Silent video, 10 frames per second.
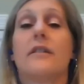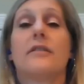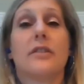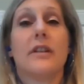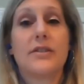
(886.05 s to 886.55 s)

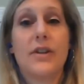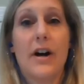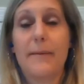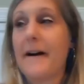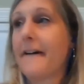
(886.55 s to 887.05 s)
So let's
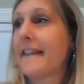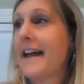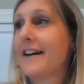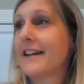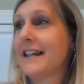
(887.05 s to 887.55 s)
talk about the
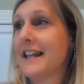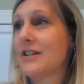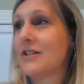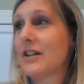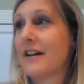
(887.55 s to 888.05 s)

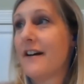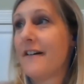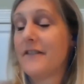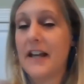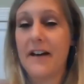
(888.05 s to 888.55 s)
calculation
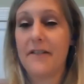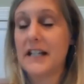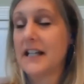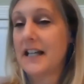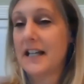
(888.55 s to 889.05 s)
of the
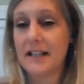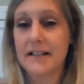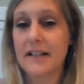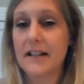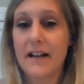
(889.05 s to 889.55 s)

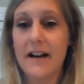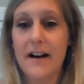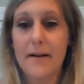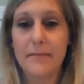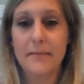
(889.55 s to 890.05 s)
FTEs.
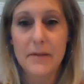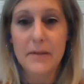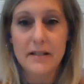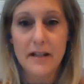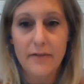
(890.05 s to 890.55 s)
Let me
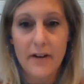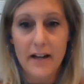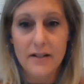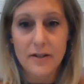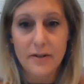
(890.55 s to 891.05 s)
see if I
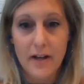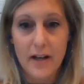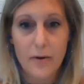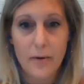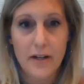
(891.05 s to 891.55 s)
can do a
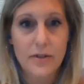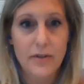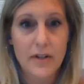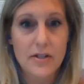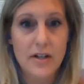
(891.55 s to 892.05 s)
quick
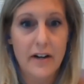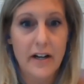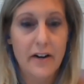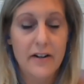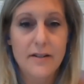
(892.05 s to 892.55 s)
screen share
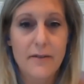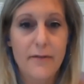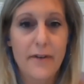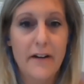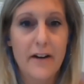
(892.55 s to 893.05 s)
here. It's a
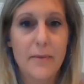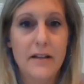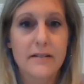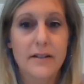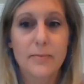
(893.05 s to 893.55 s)
very
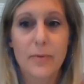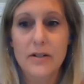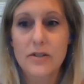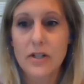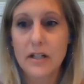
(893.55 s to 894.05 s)
basic
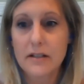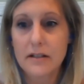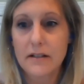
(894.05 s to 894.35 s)
spreadsheet.